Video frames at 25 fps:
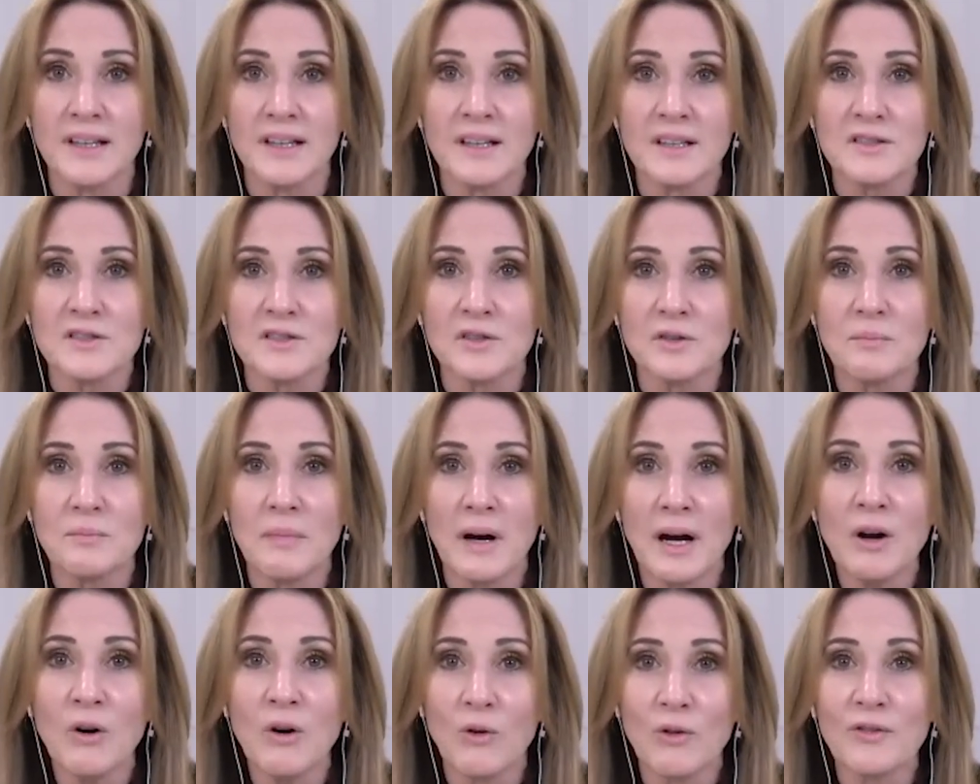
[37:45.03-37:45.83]
So
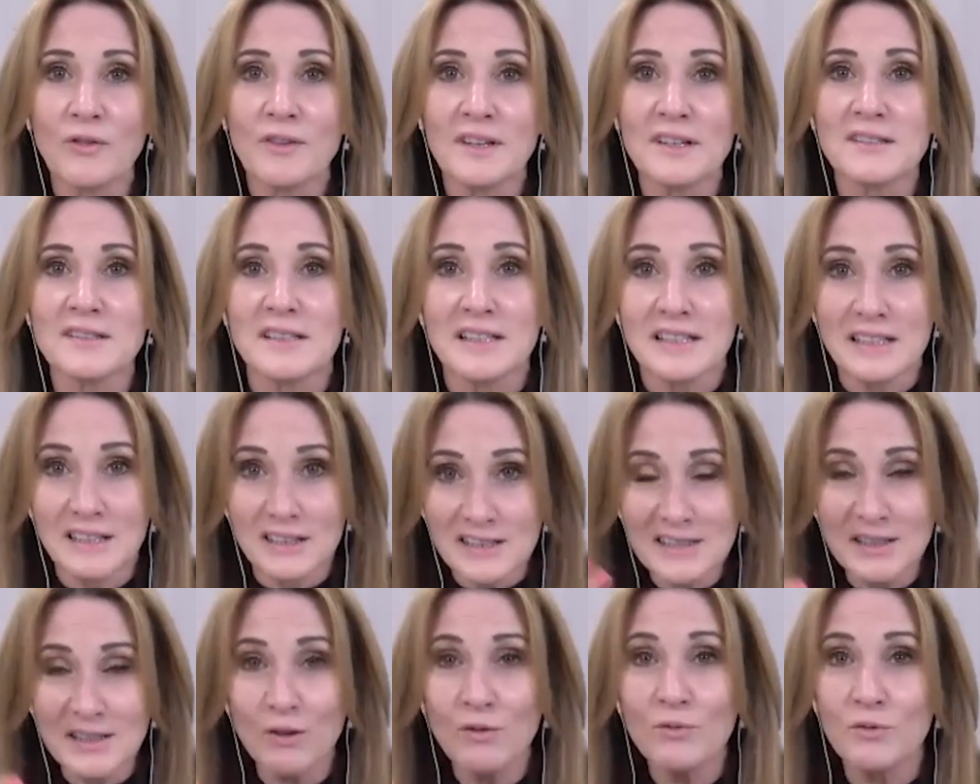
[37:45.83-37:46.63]
my whole thing is
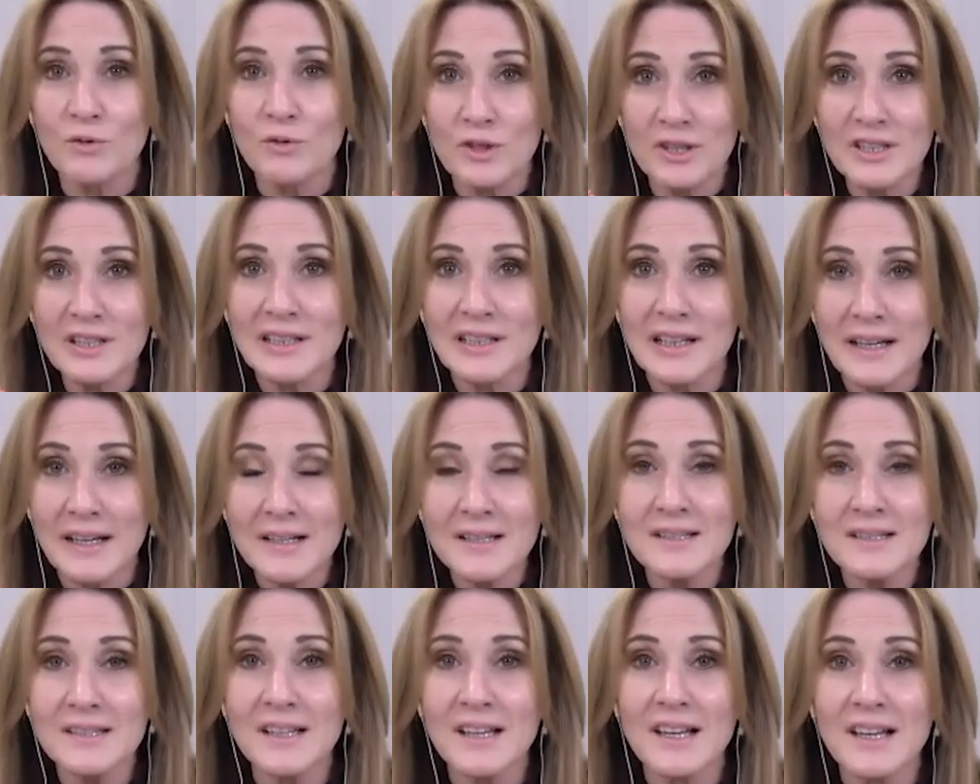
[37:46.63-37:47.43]
self
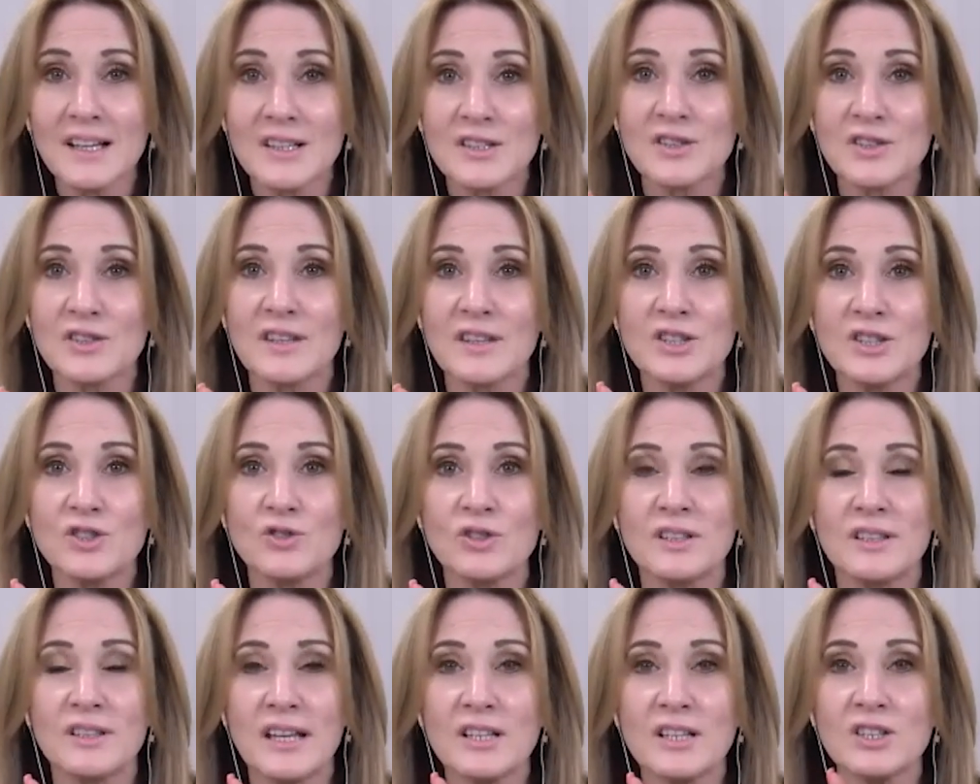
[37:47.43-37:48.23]
regulate so that you
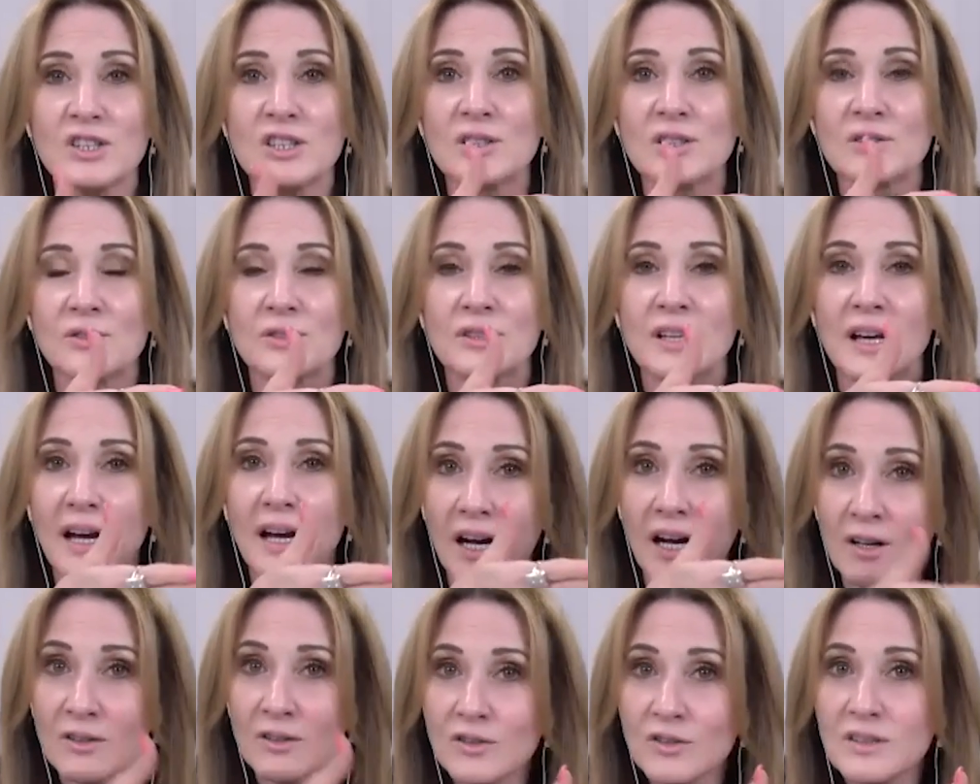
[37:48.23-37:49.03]
can actually learn
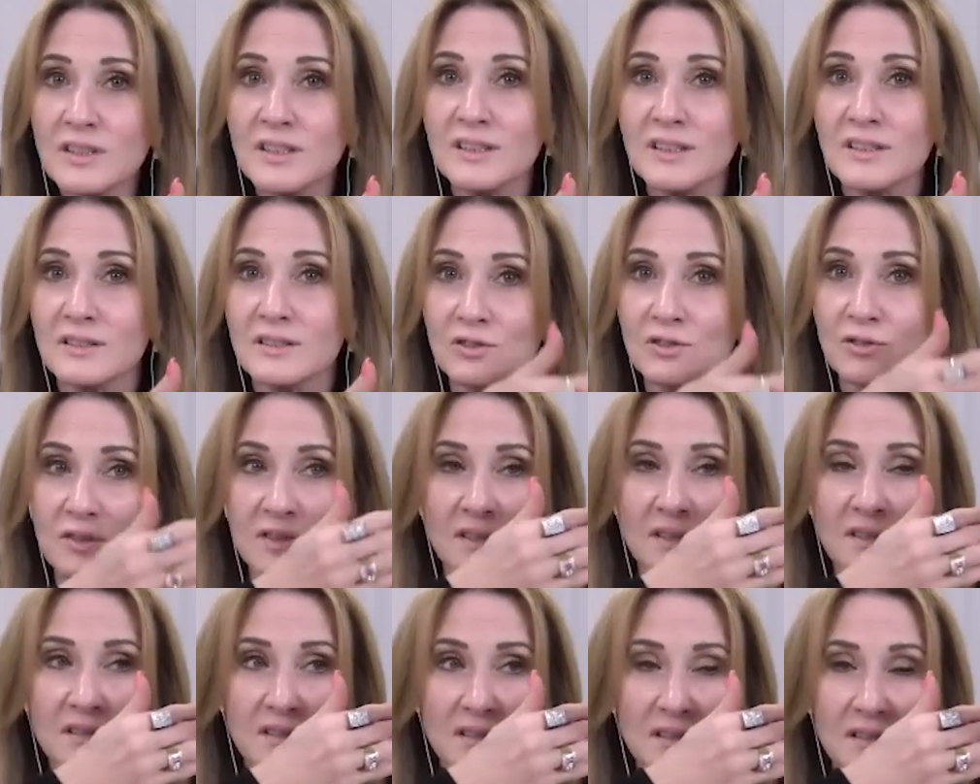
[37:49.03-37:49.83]
how to, to
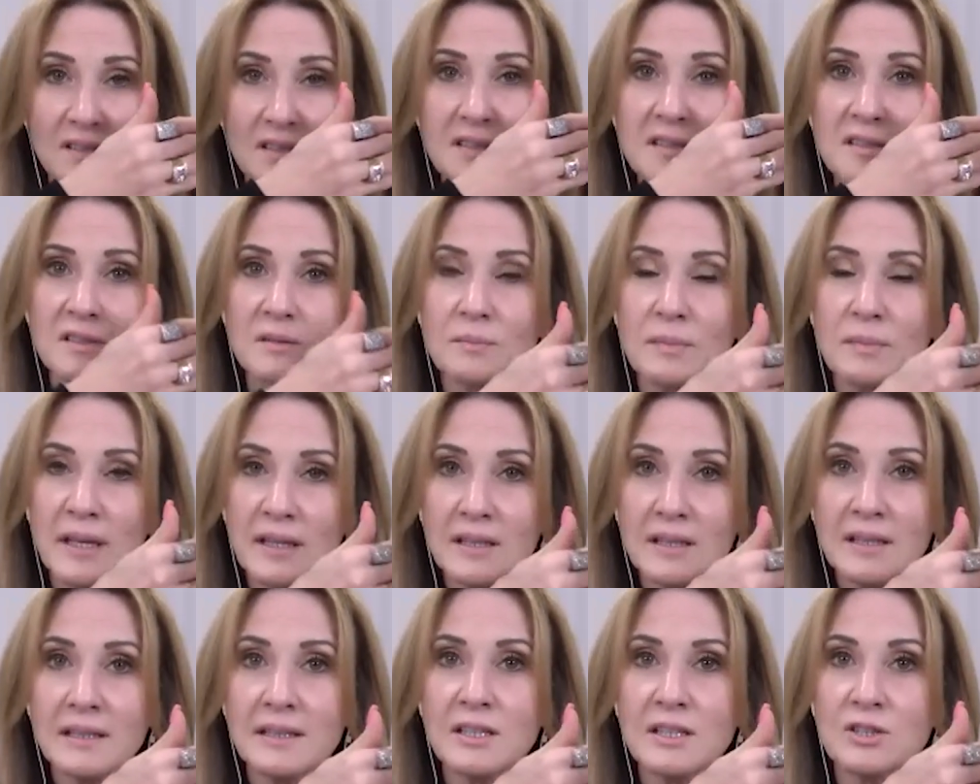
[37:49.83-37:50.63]

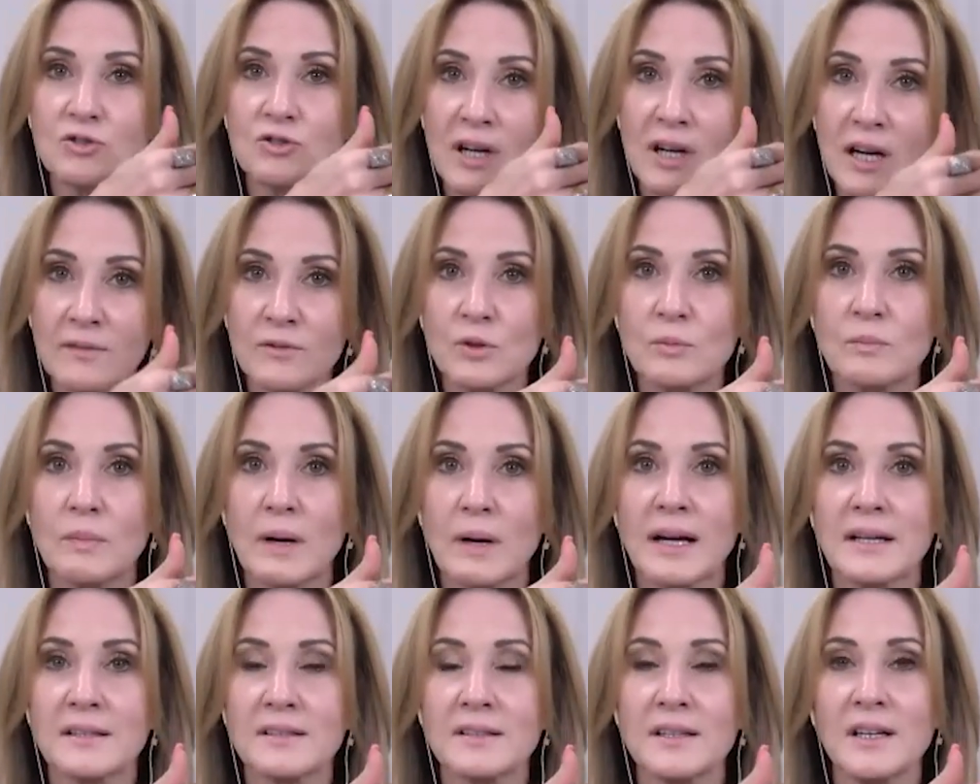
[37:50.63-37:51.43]
systematically drive your
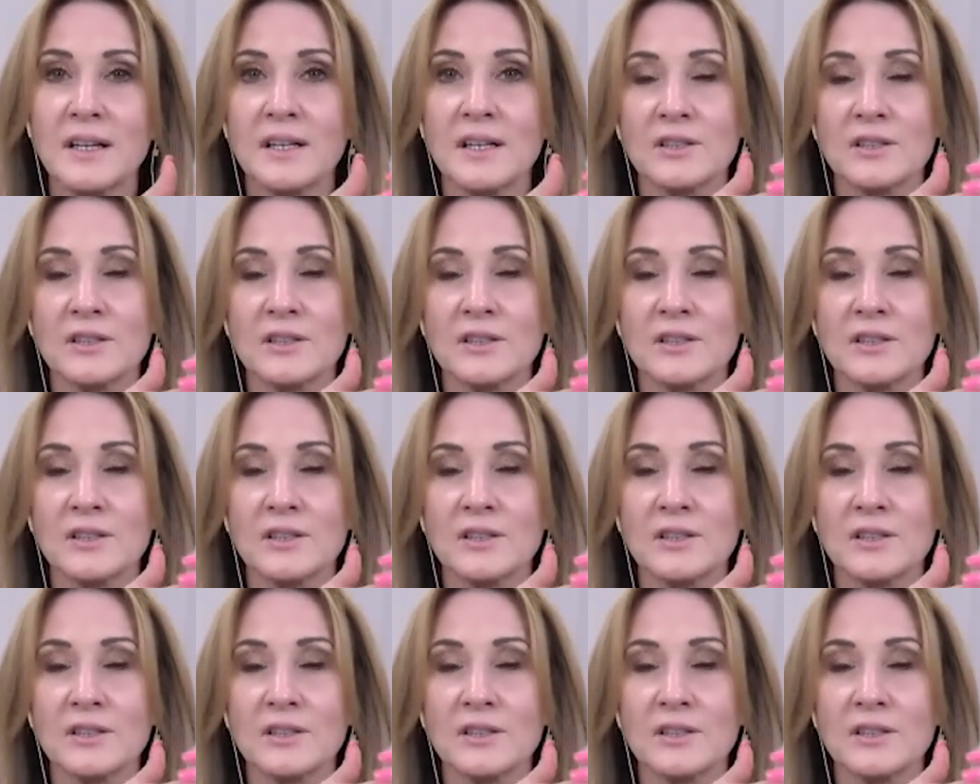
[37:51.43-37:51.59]
mind,